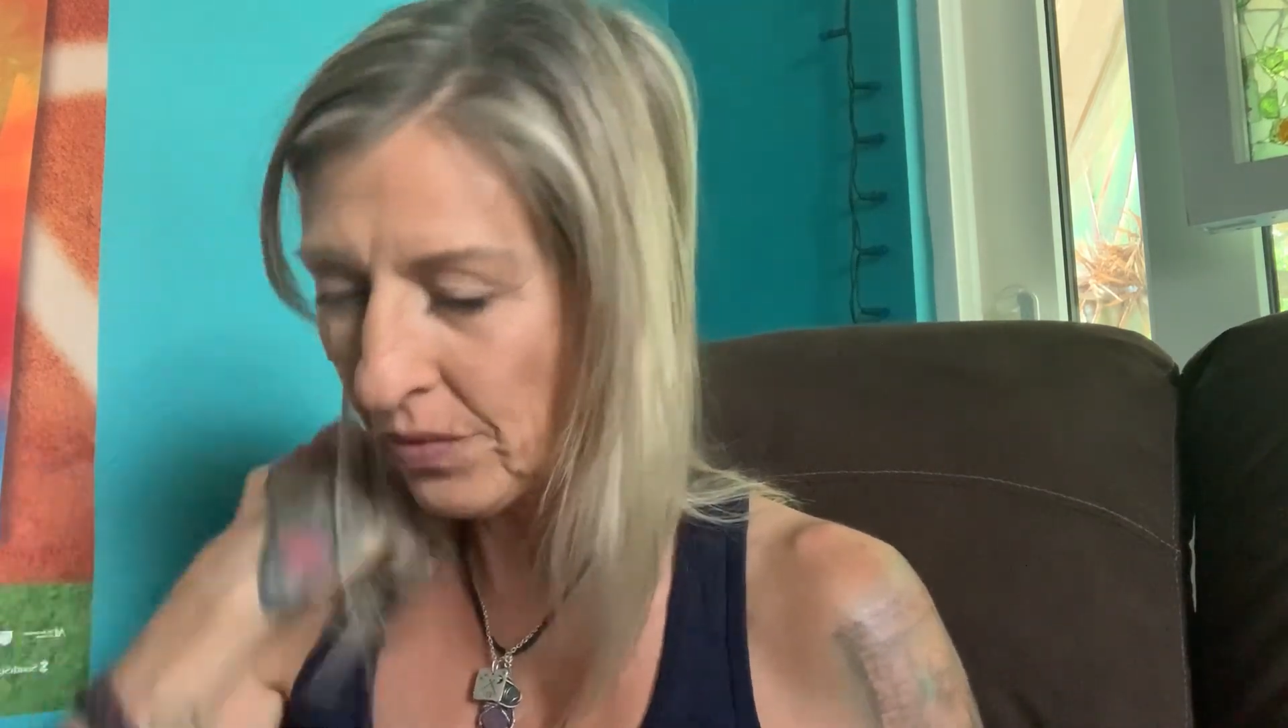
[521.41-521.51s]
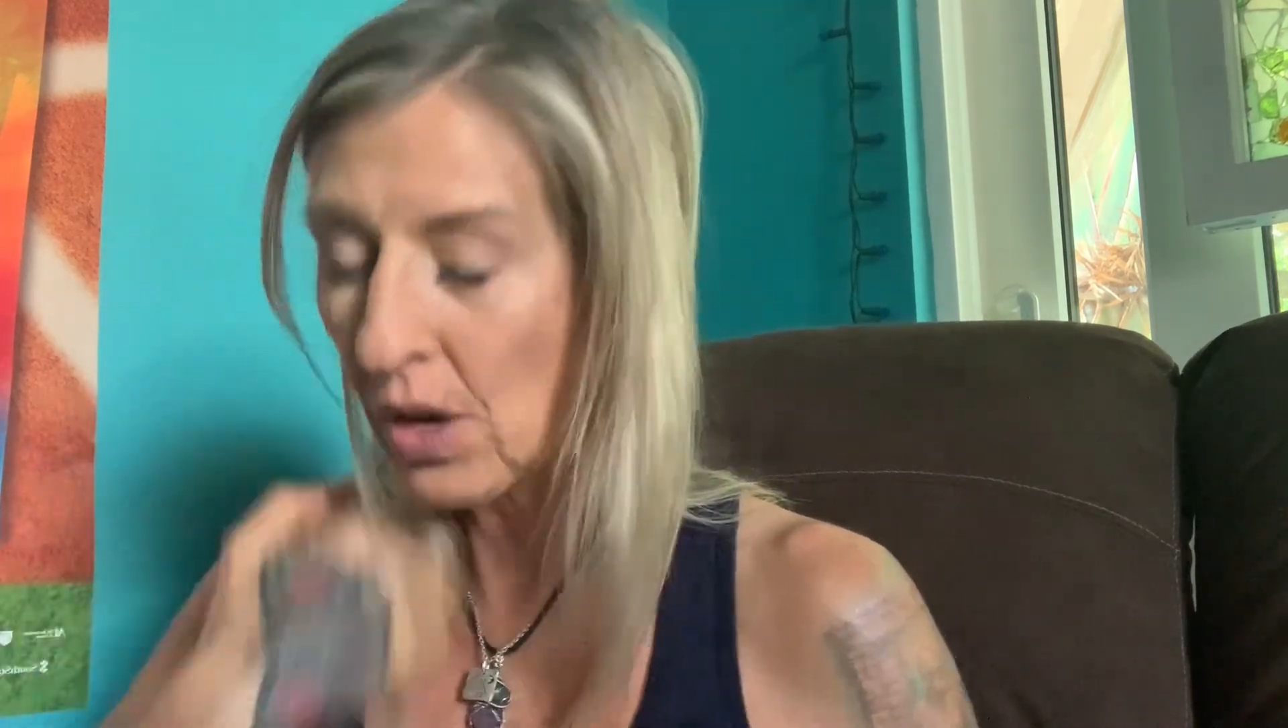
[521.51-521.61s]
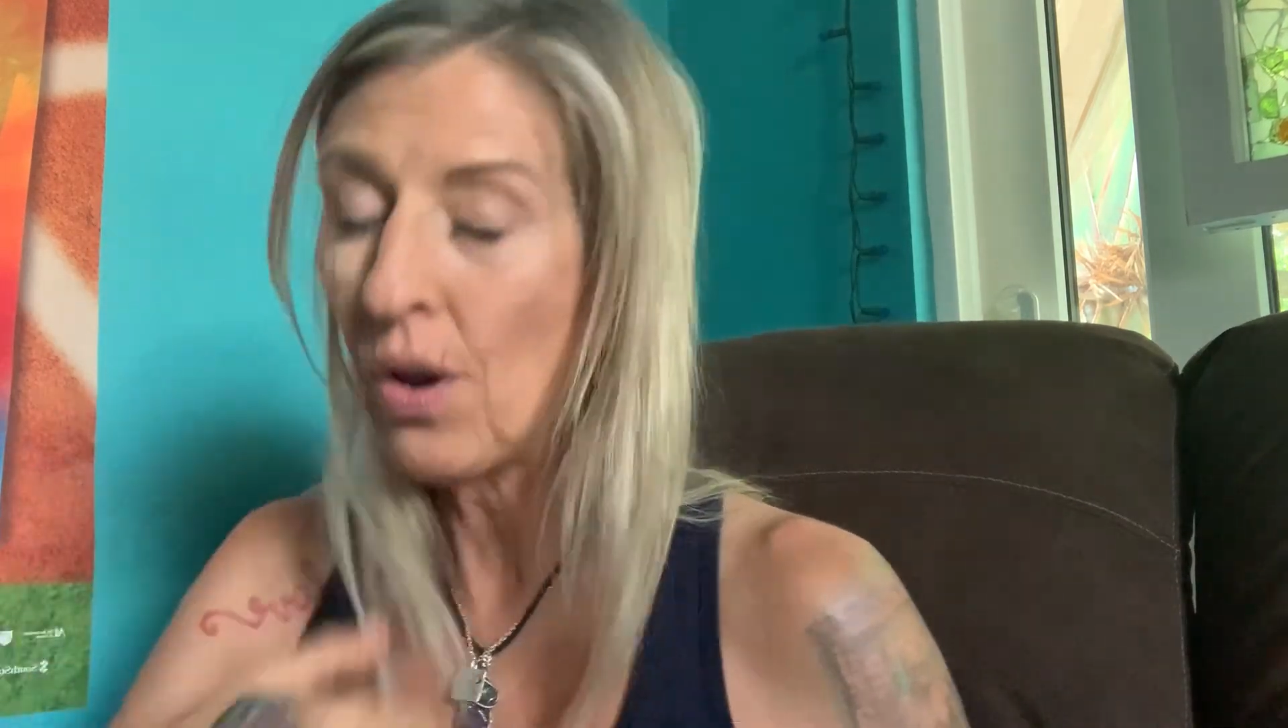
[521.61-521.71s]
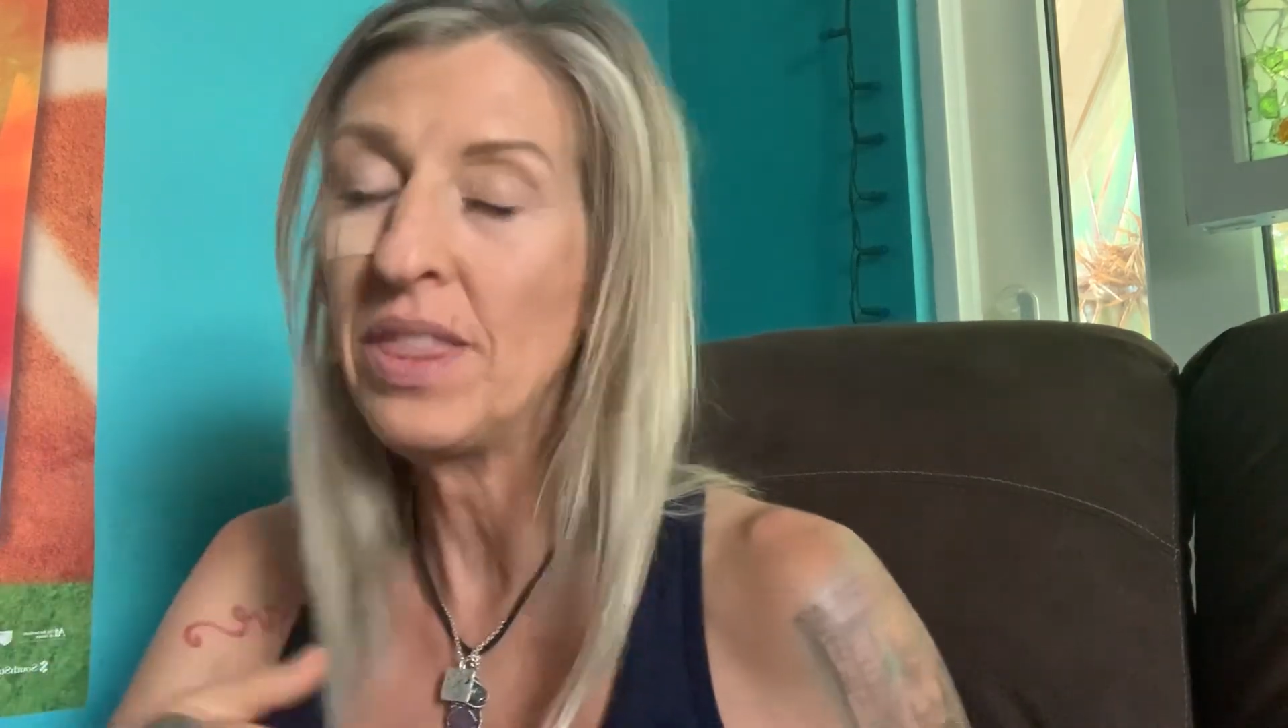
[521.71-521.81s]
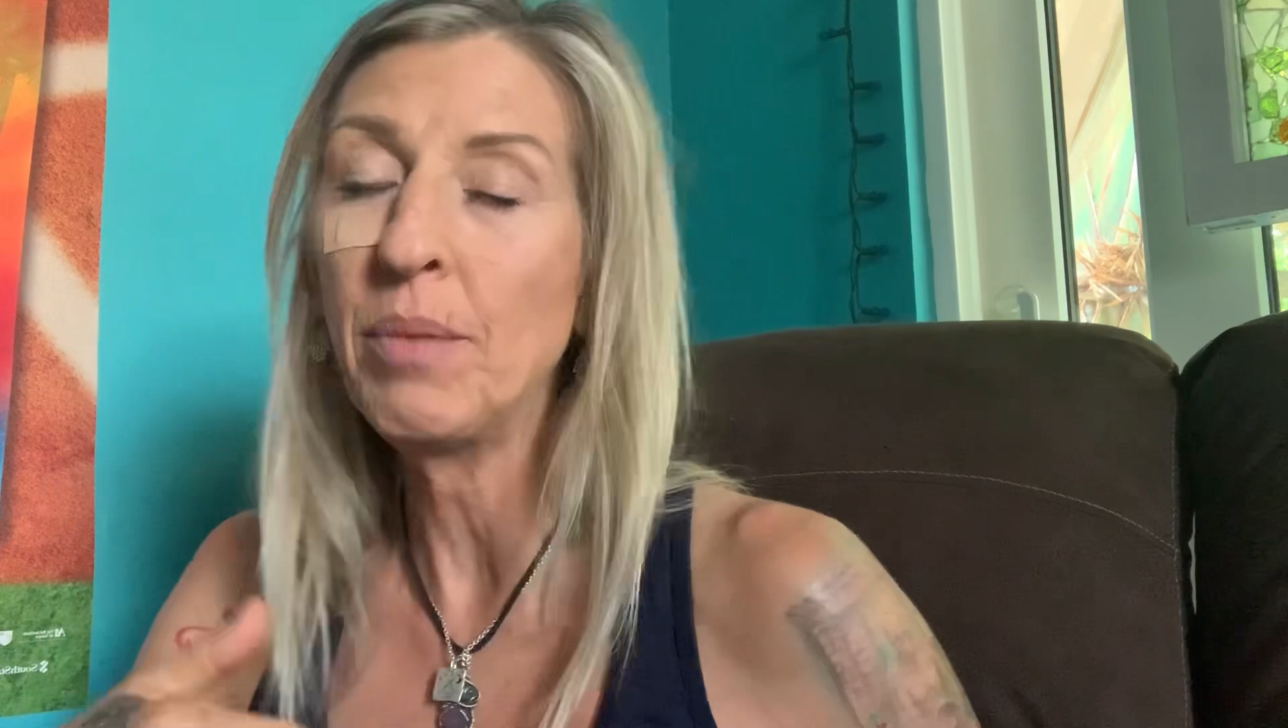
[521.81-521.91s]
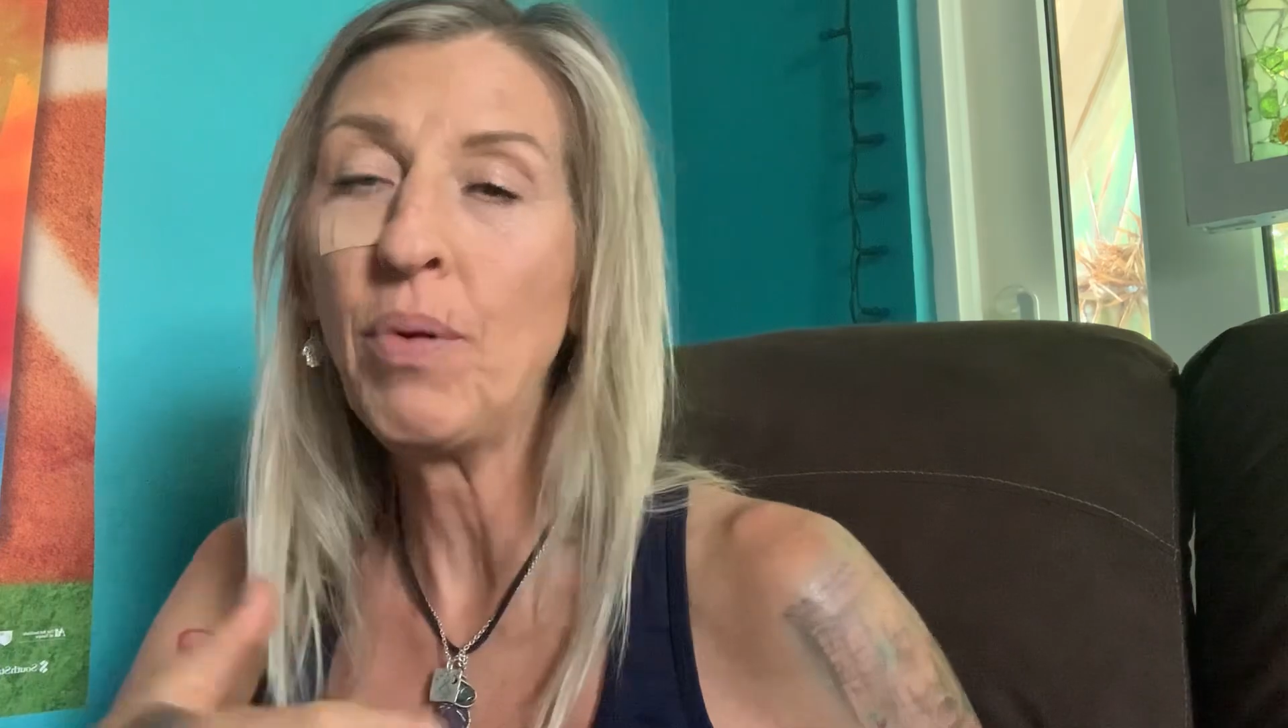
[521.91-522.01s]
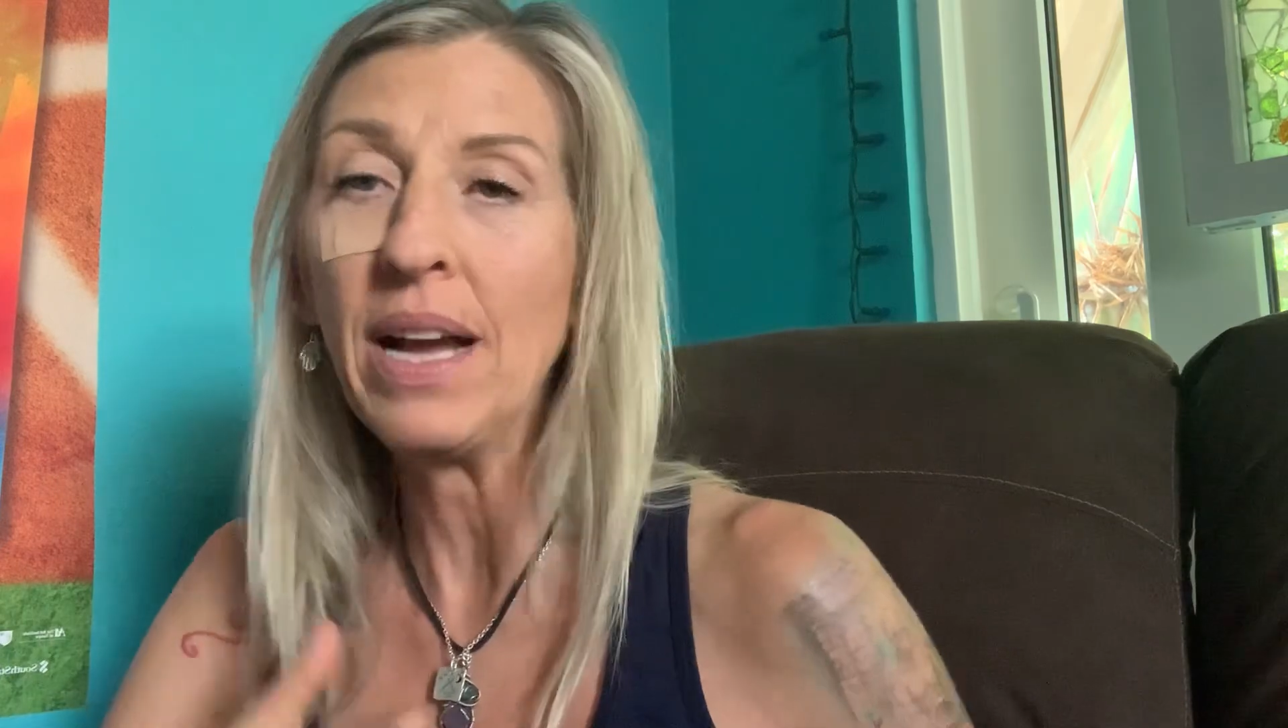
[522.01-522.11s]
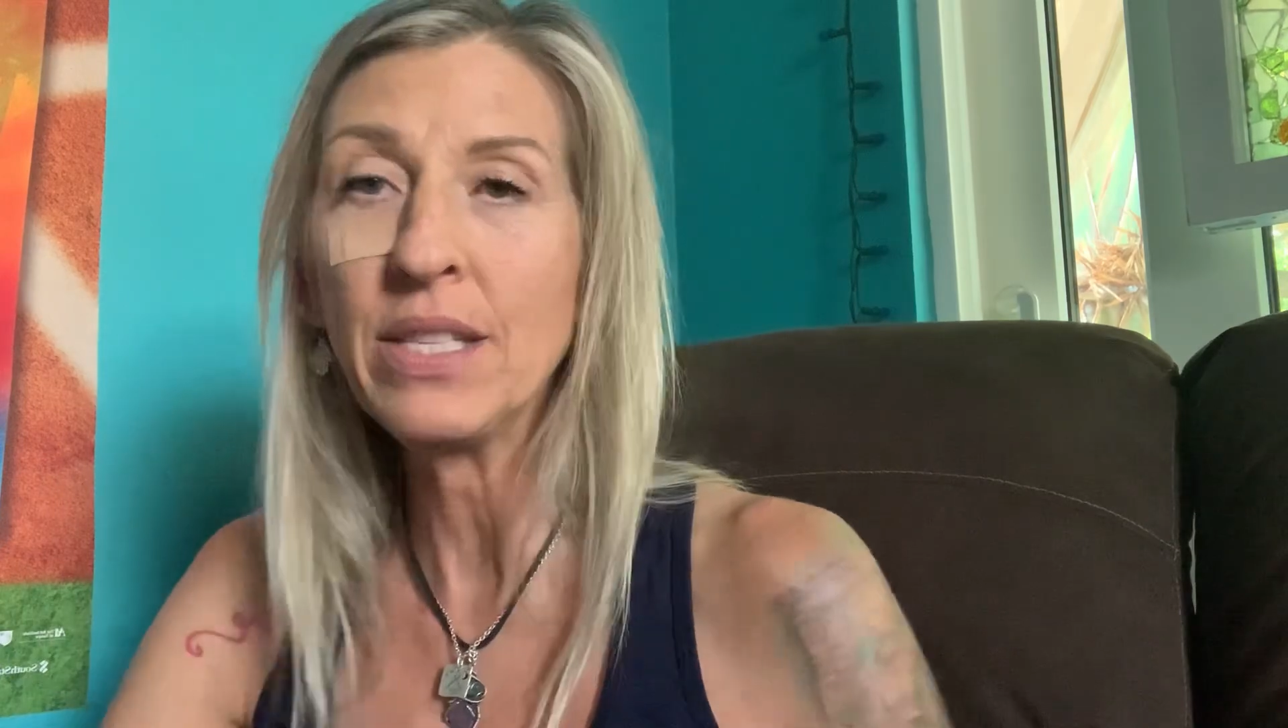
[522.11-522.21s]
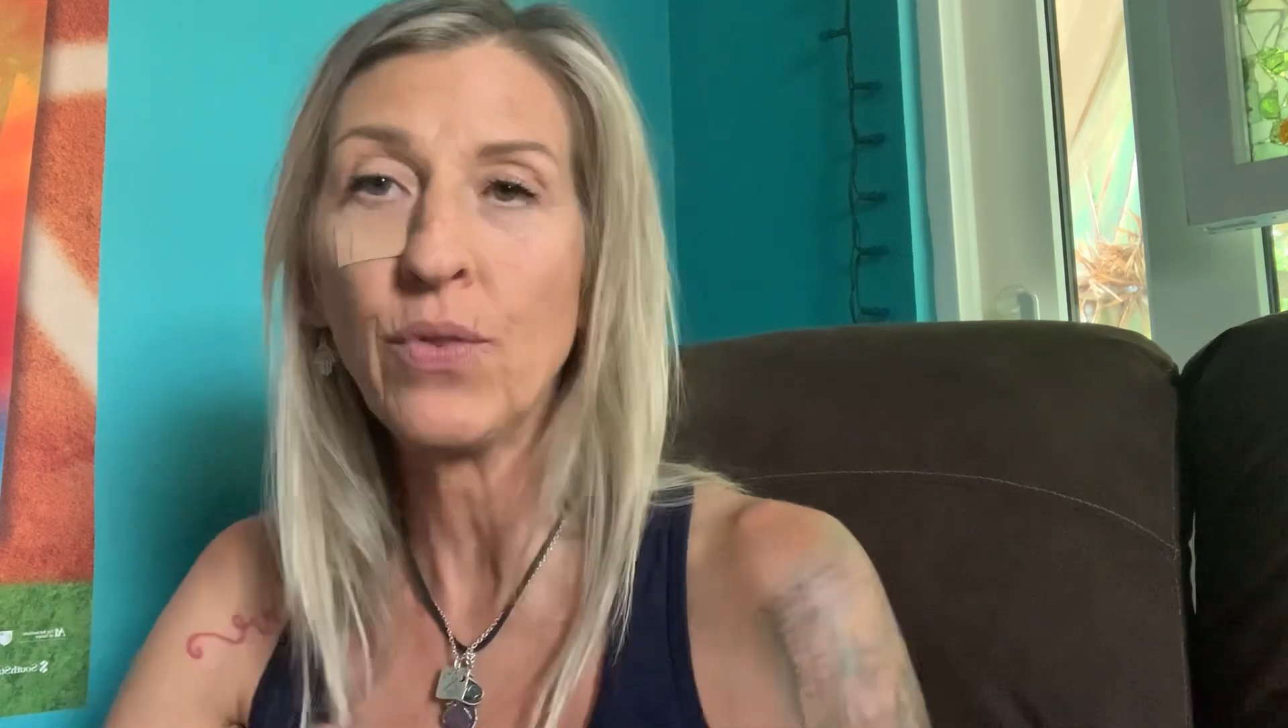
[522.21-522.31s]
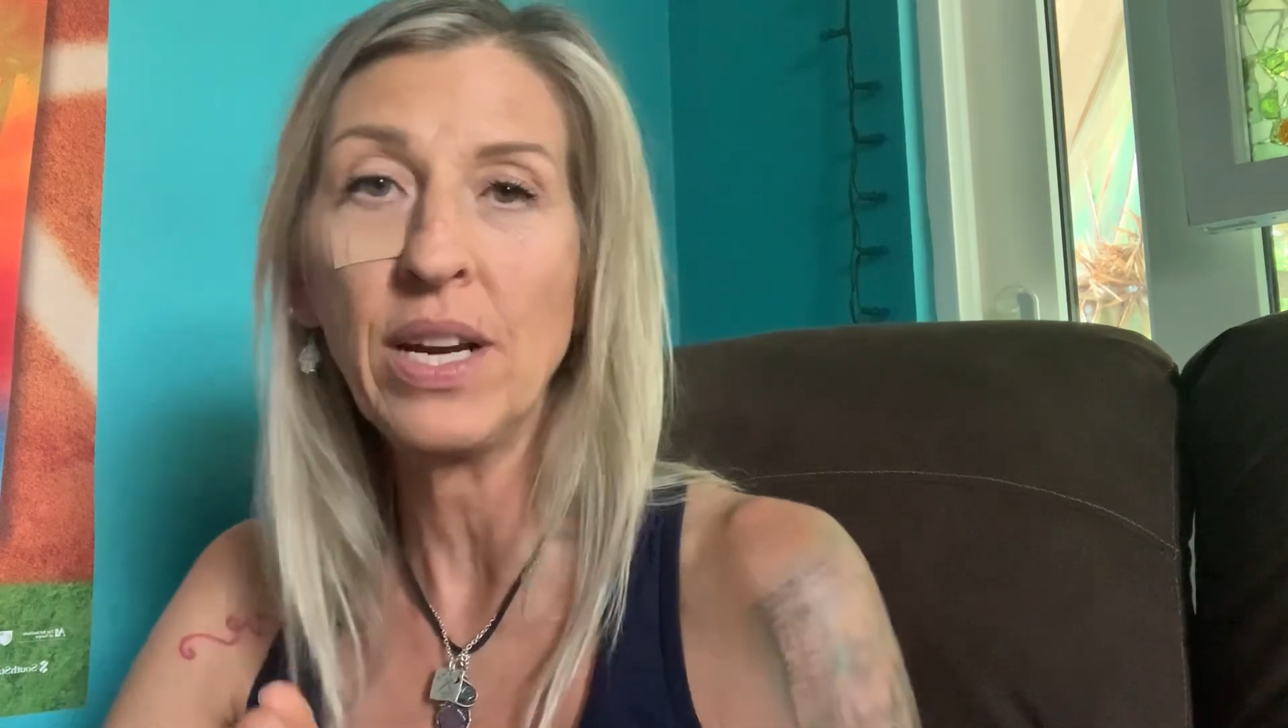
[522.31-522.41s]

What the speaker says: the price